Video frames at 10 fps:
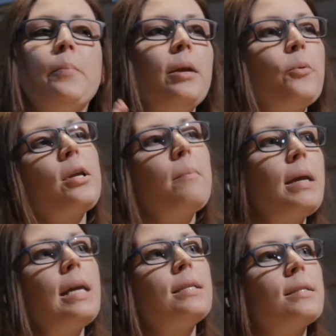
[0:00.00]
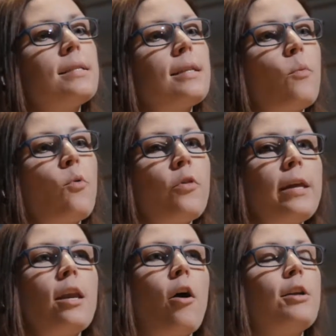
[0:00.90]
but what it means is that what the
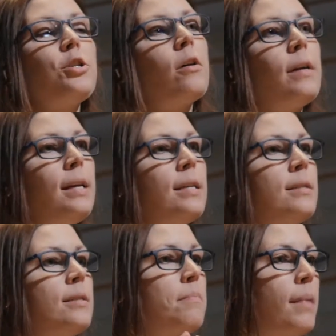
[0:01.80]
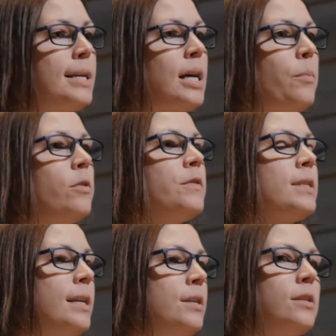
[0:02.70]
NIHR is made up of
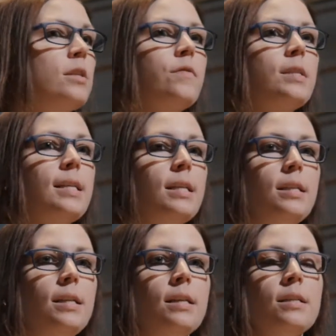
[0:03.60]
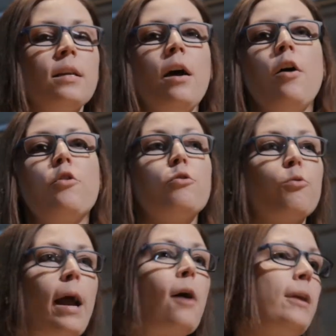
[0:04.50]
centres, facilities
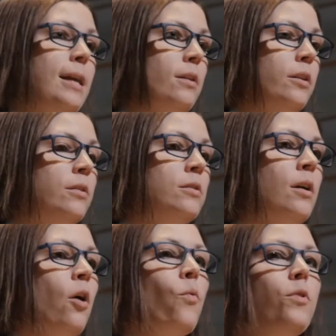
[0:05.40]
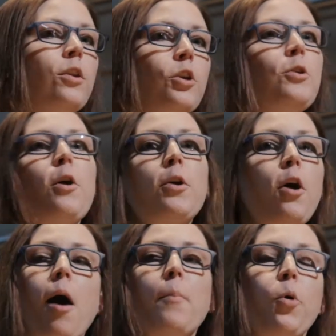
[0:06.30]
throughout England. You
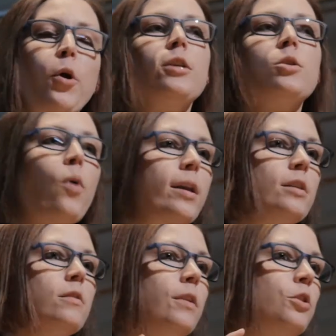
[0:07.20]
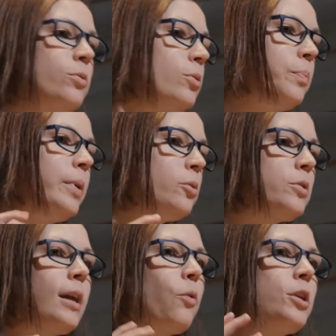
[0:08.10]
can't point to one individual
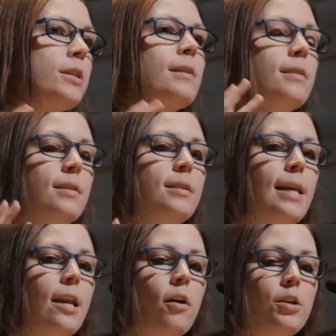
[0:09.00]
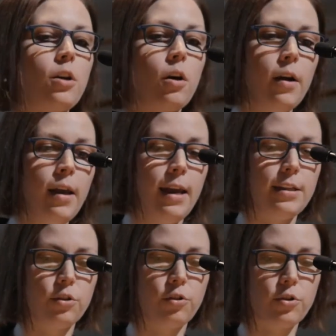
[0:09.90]
building which says this is the NIHR.
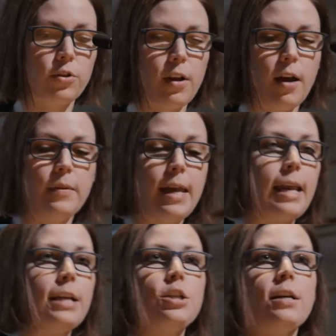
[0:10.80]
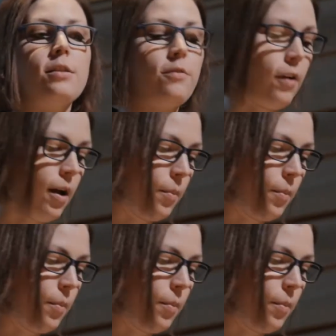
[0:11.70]
It's across the NHS